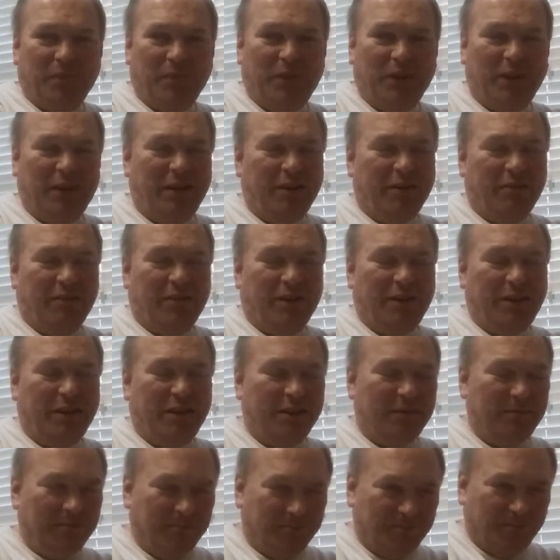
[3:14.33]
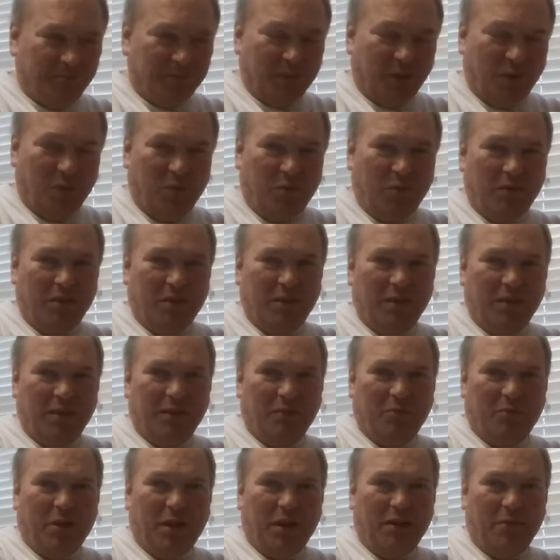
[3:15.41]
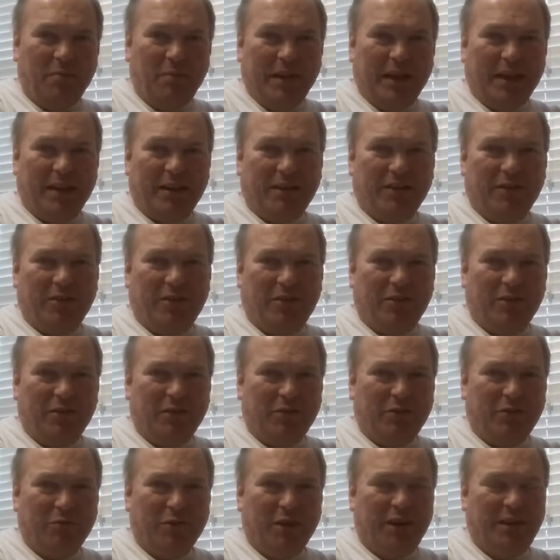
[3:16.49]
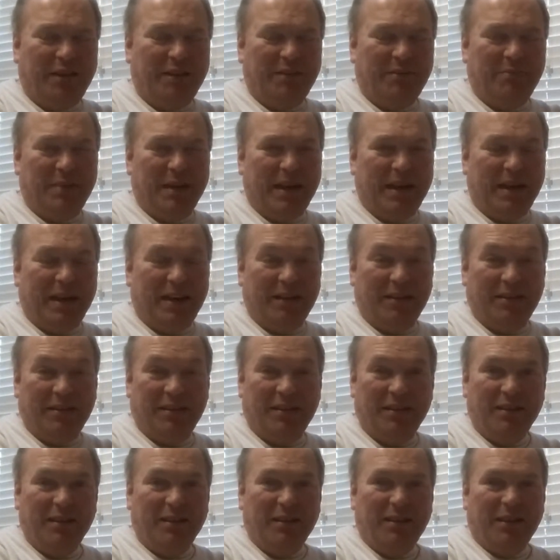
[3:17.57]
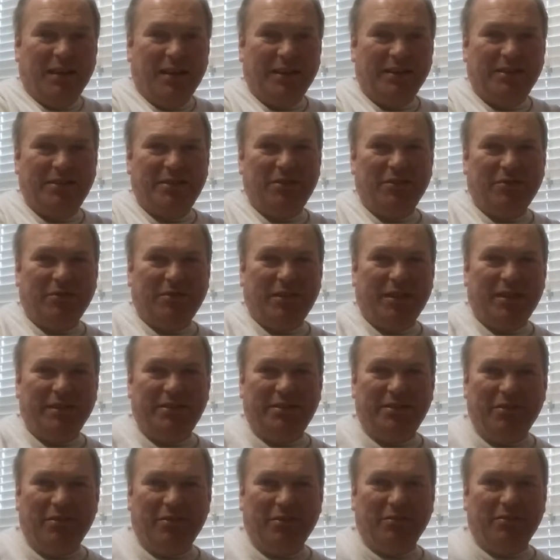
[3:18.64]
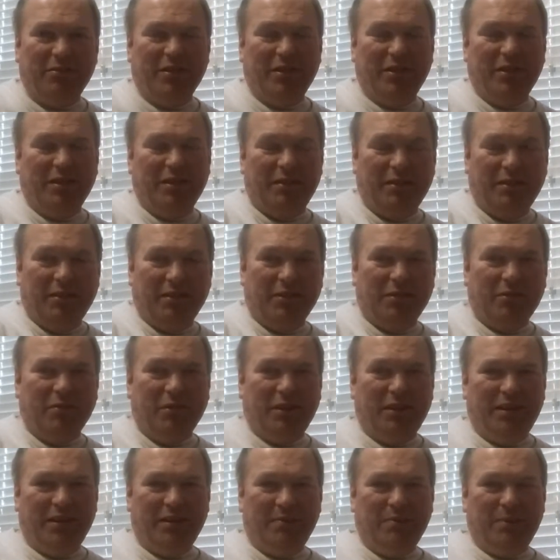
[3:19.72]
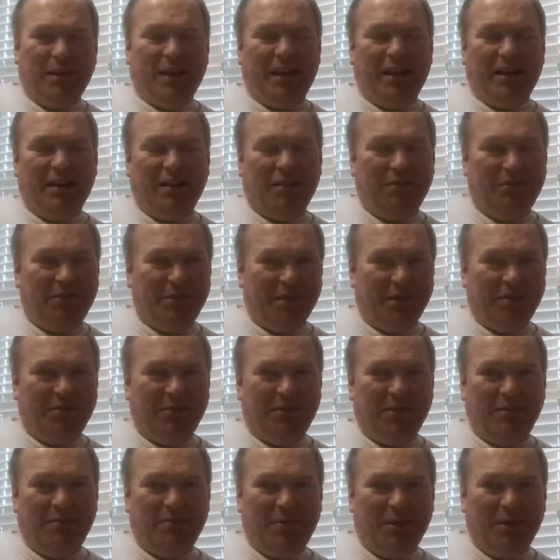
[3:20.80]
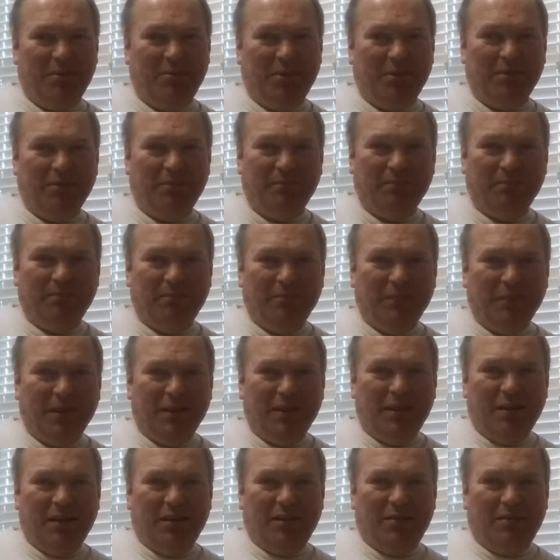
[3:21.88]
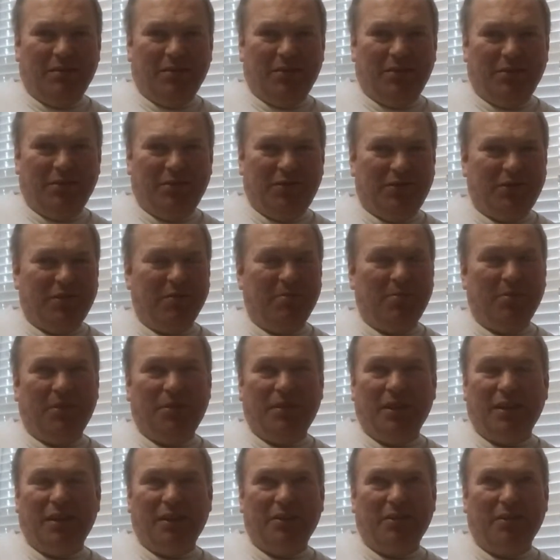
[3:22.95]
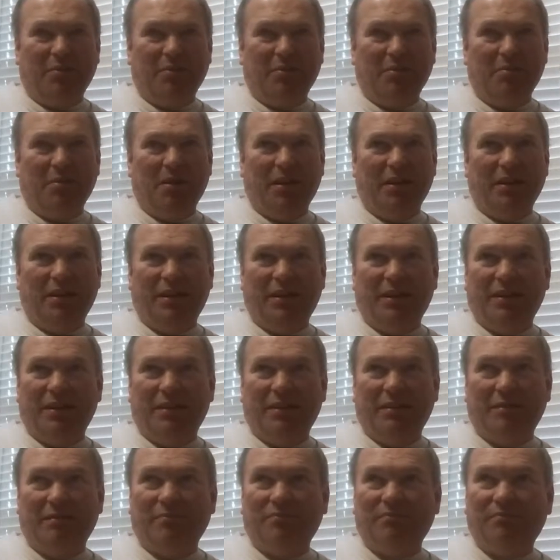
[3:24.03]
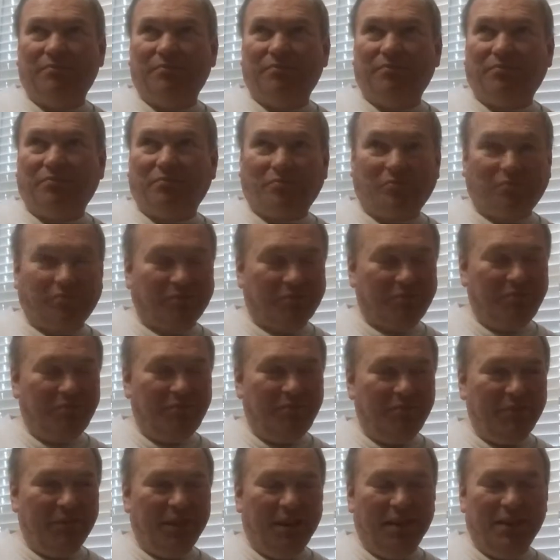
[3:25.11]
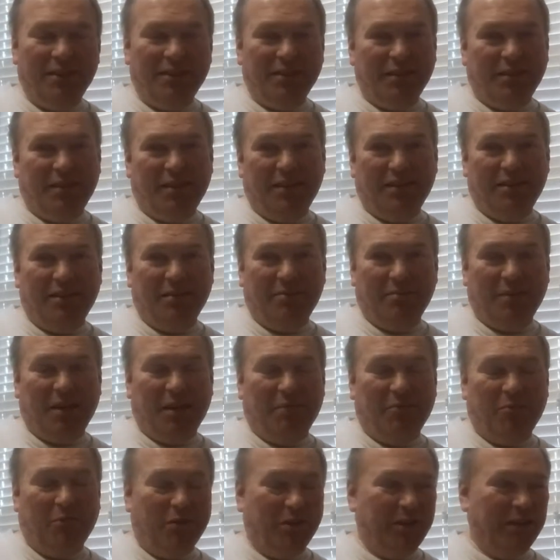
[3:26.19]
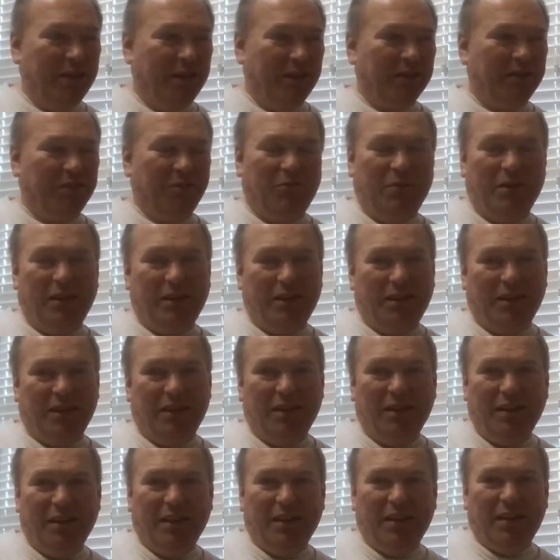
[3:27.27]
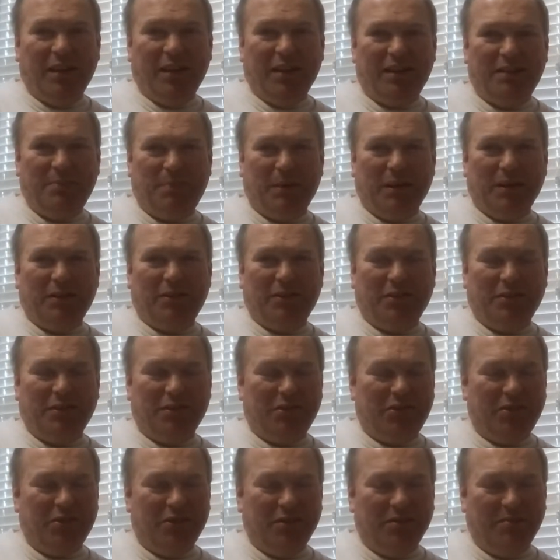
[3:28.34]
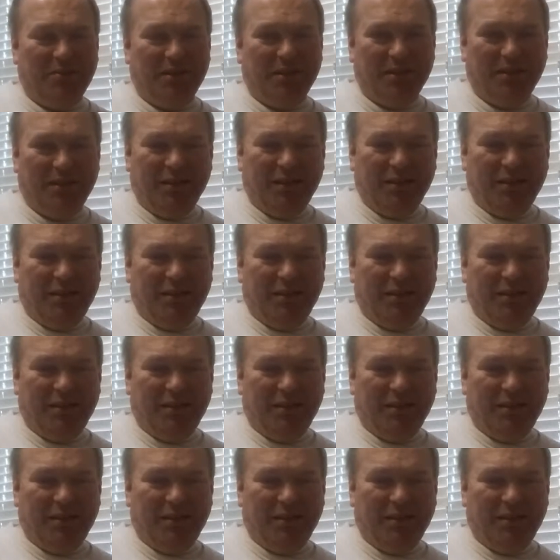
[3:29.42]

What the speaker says: video I did a while back called Greed is Bad. And I still agree that the greed is bad. I've seen people do stupid things over money, and ends up not working out the way they expected it to. But